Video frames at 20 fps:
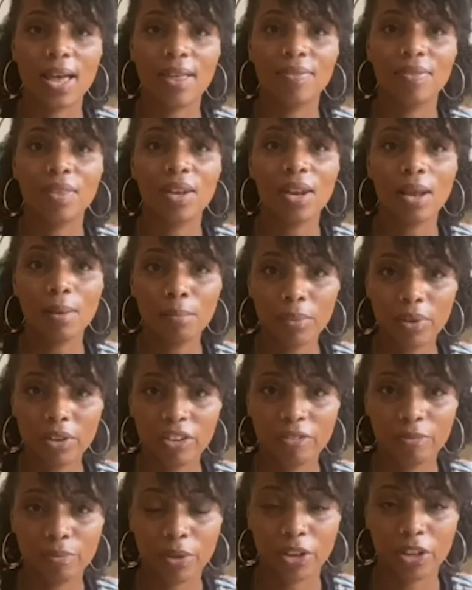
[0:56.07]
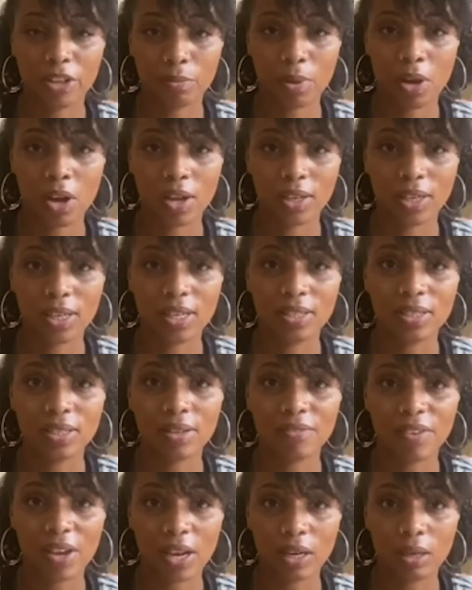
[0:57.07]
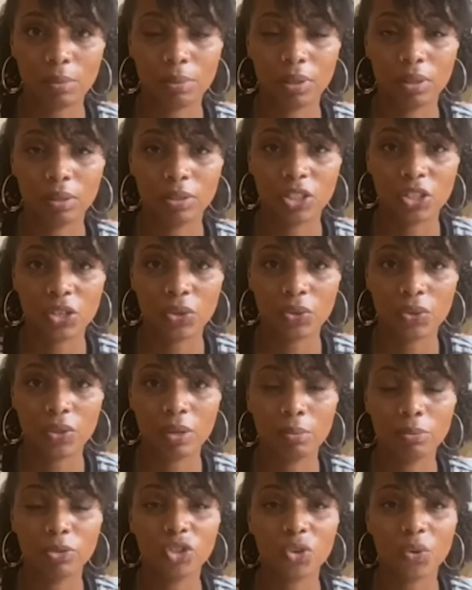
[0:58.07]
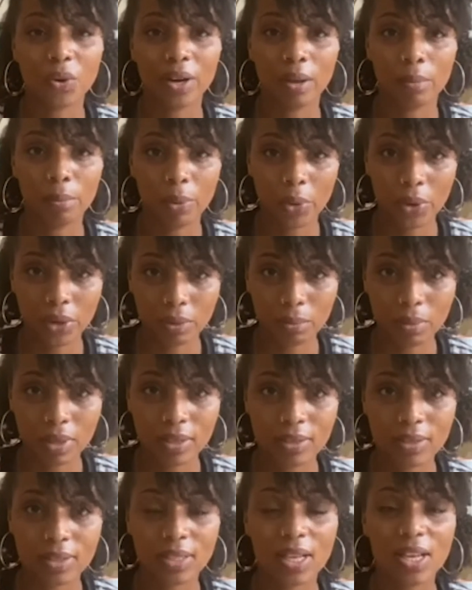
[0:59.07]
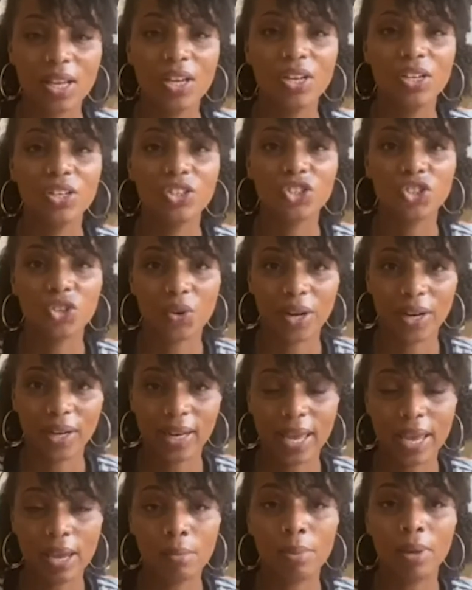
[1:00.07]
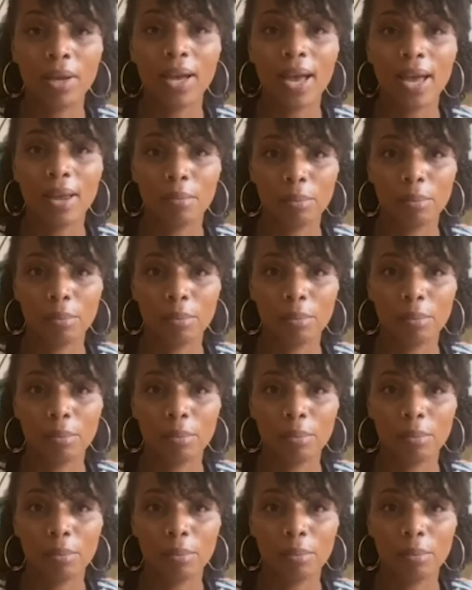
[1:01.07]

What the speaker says: the number of birth partners available to them during appointments, during labour and